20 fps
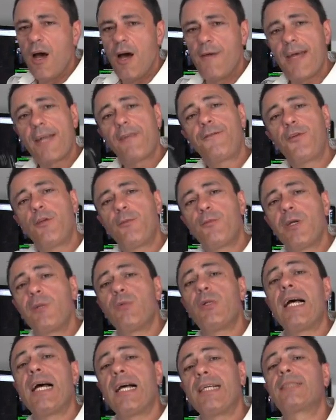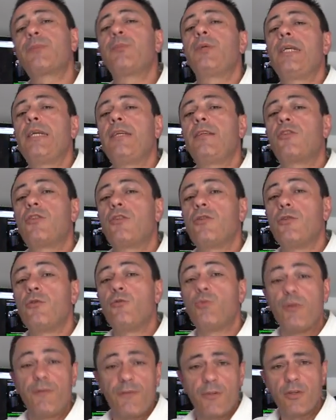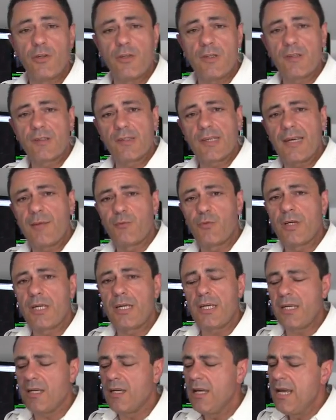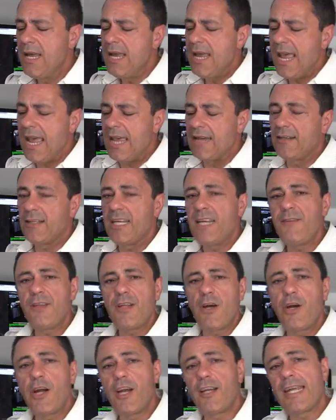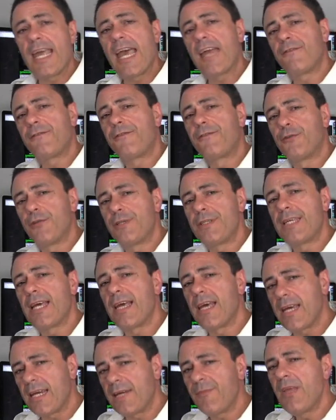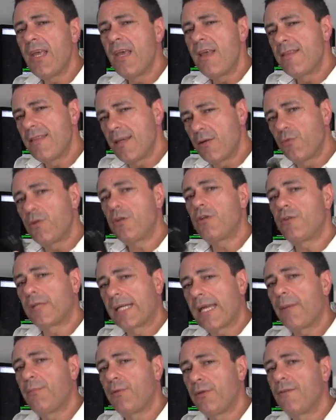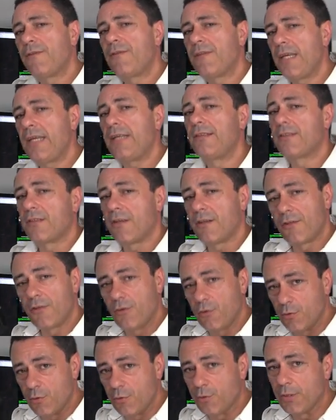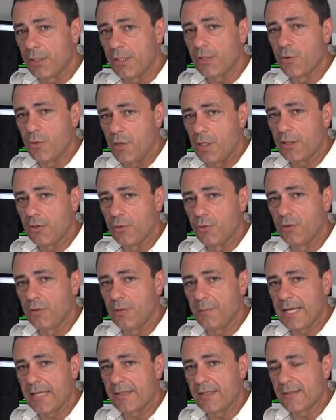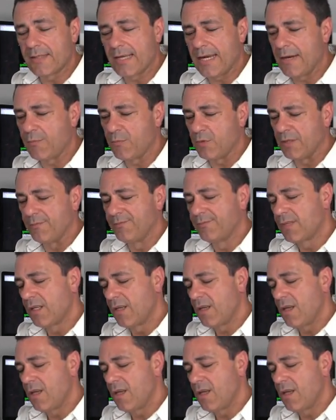I've had a few people ask me to review this camera here, and even though I only had it for a day, there were a couple of things that I thought were really quite cool about this camera.